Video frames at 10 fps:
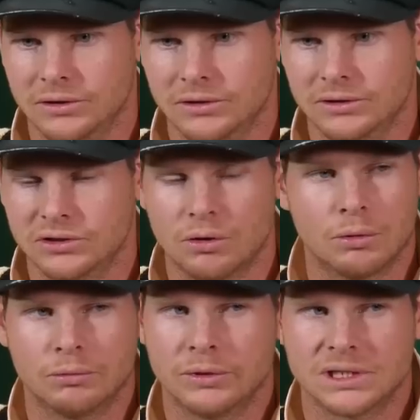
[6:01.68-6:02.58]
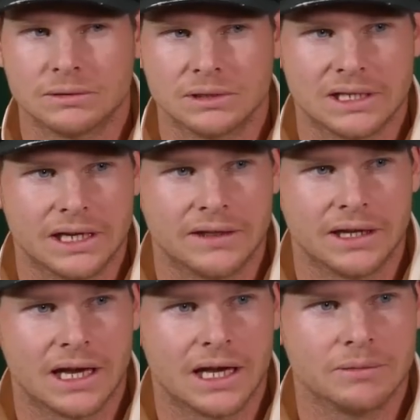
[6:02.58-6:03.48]
this big of an issue.
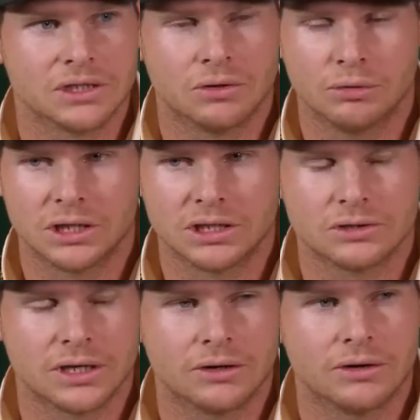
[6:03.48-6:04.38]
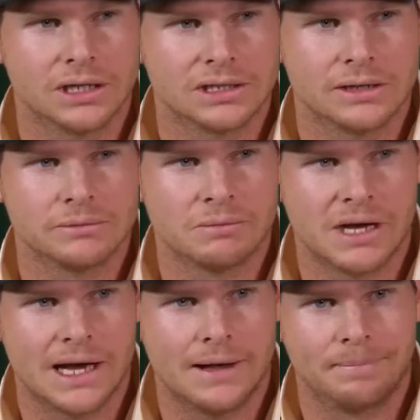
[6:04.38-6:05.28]
This is the perfect example
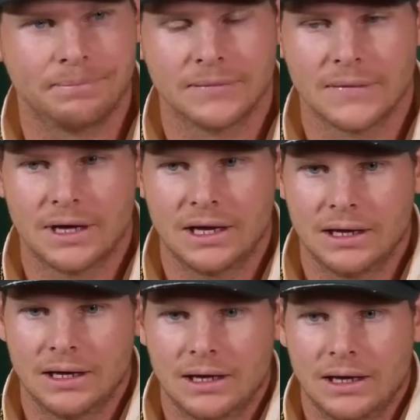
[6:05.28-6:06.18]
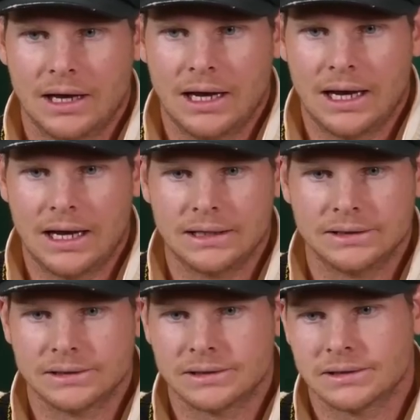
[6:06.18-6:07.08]
of the hole the Australian cricket
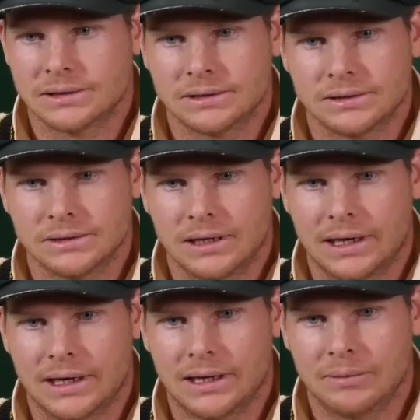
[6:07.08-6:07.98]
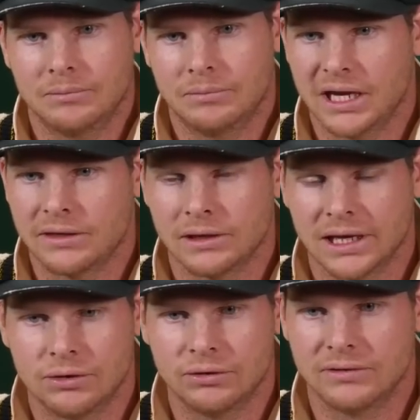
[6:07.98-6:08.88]
team dug itself into when they committed
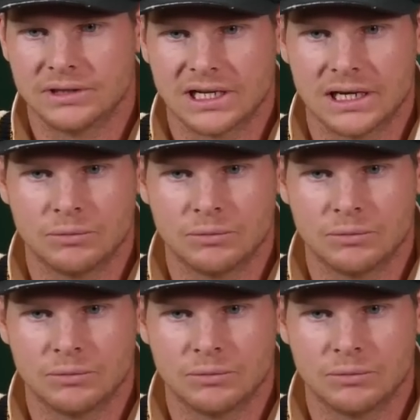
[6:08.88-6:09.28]
the act in Cape